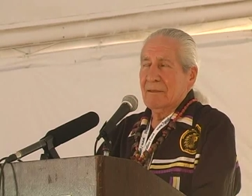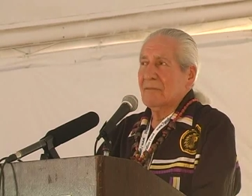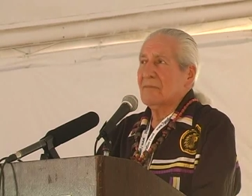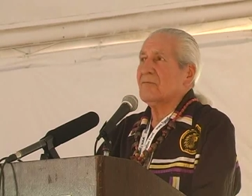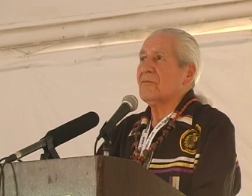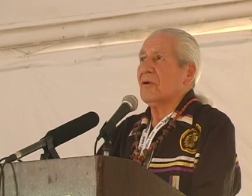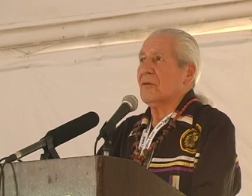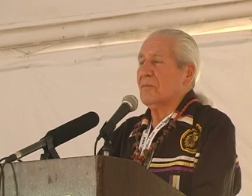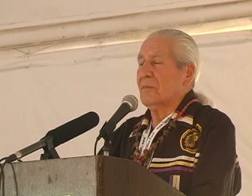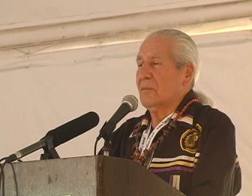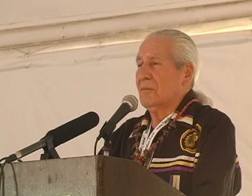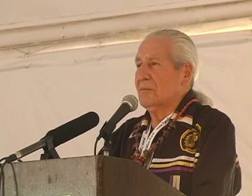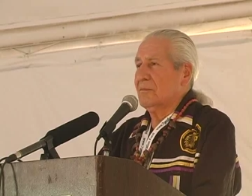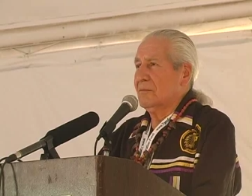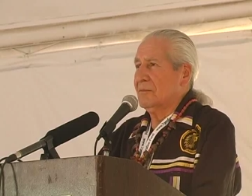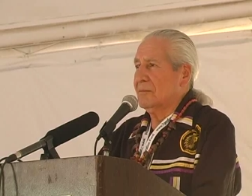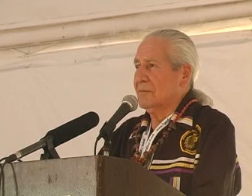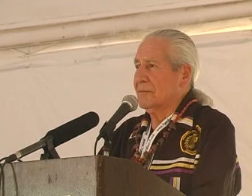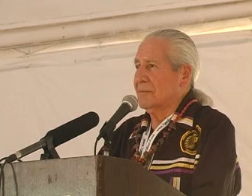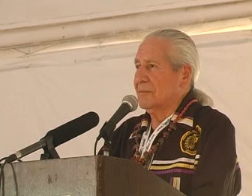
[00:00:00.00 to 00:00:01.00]
From
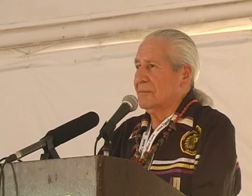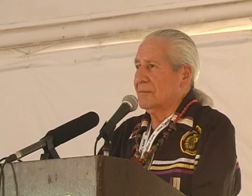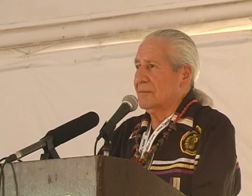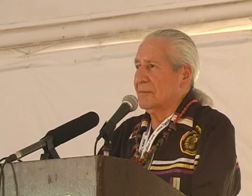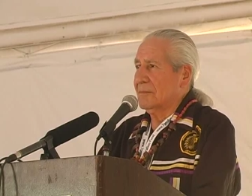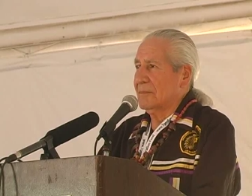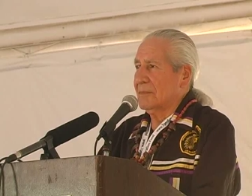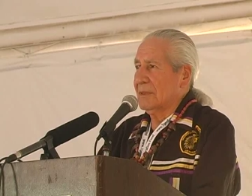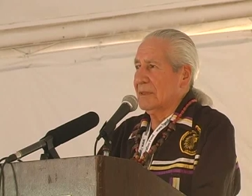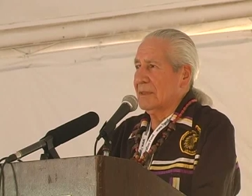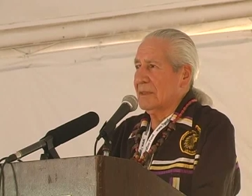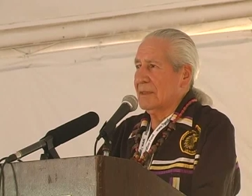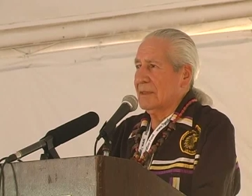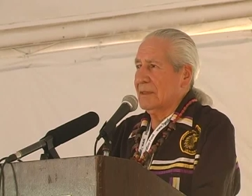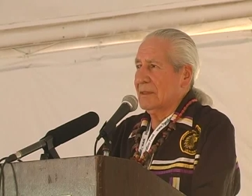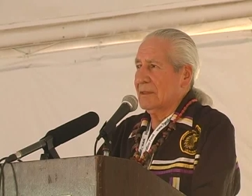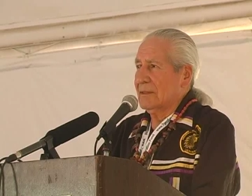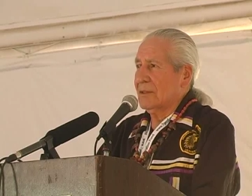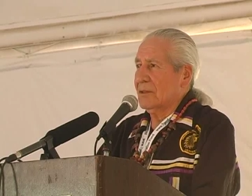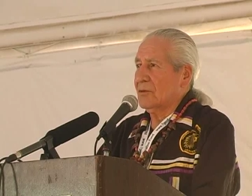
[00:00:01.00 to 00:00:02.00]

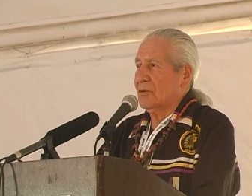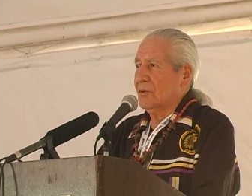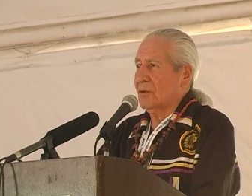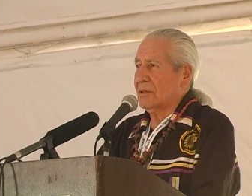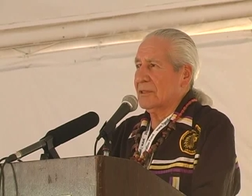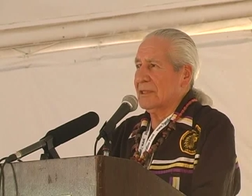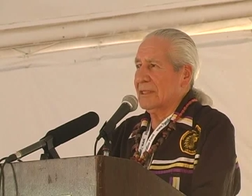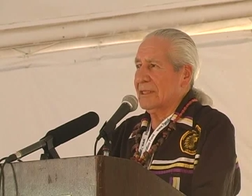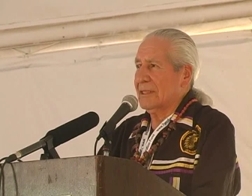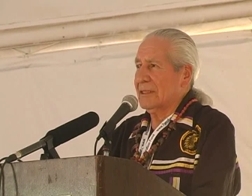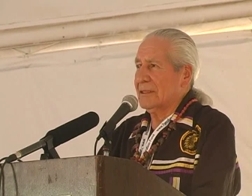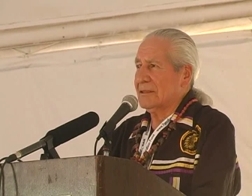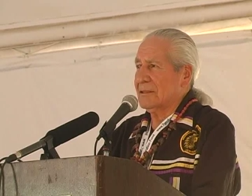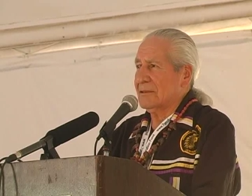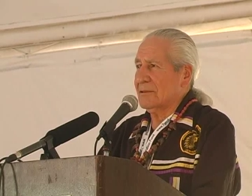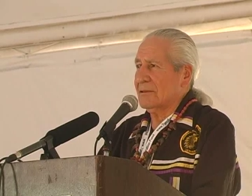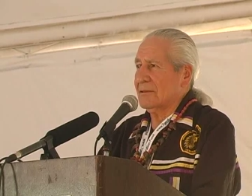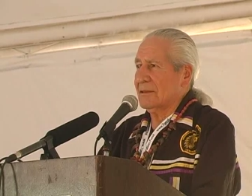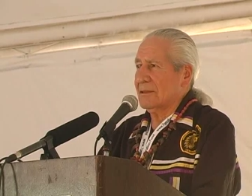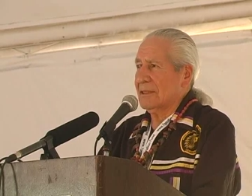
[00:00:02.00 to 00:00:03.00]
the
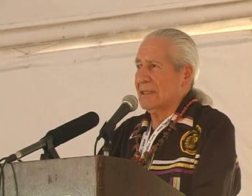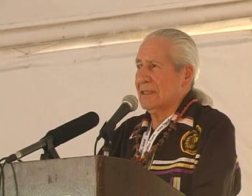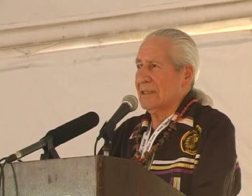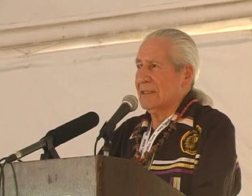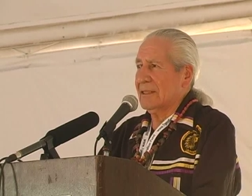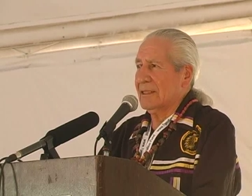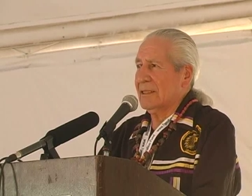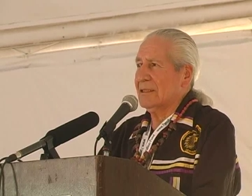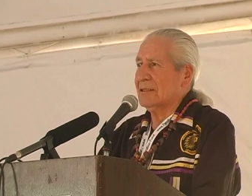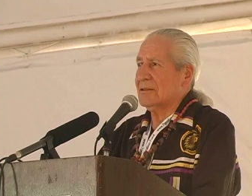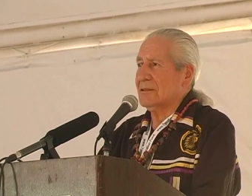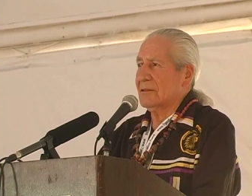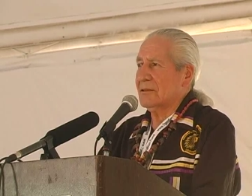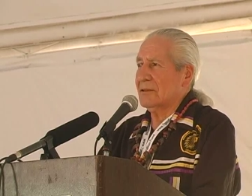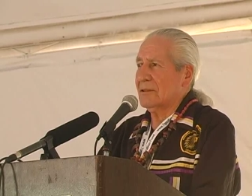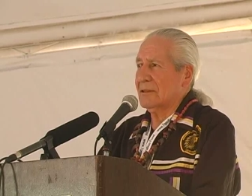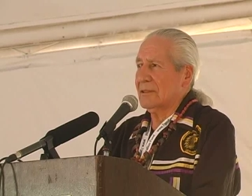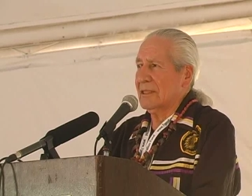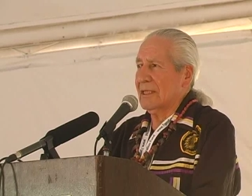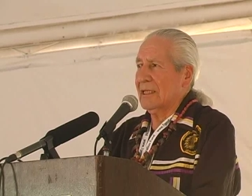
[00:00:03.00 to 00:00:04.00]
Northeast or the
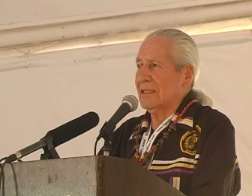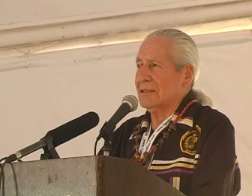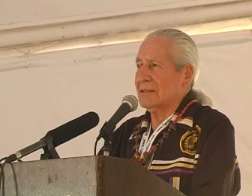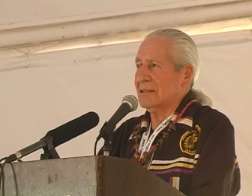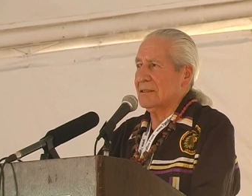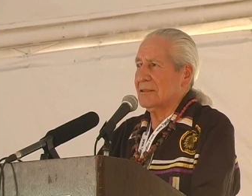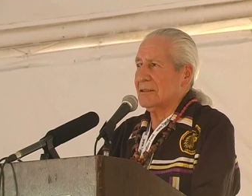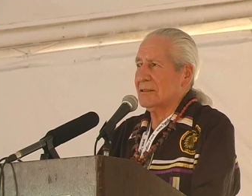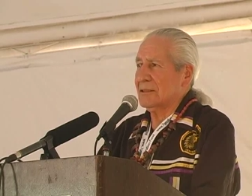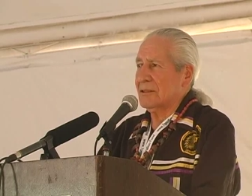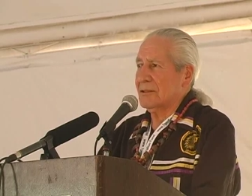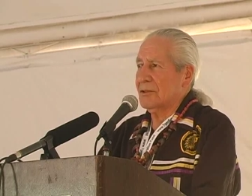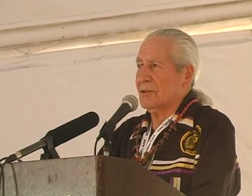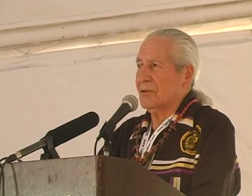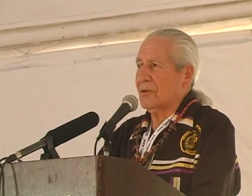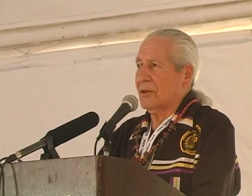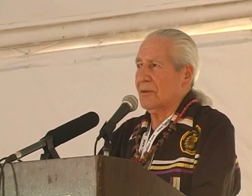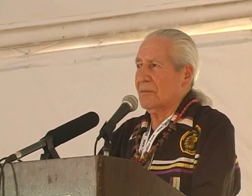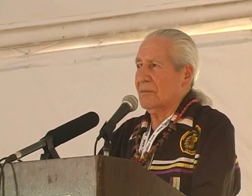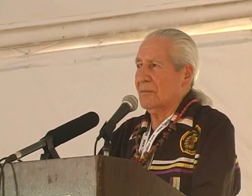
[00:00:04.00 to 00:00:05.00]
Eastern nations in
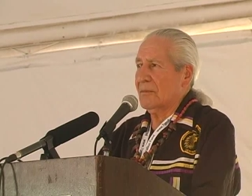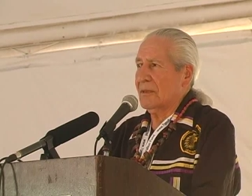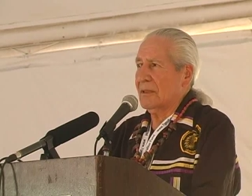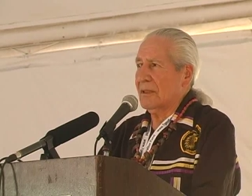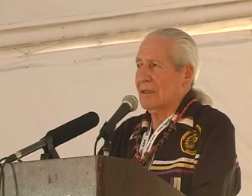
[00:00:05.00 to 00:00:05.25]
Europe,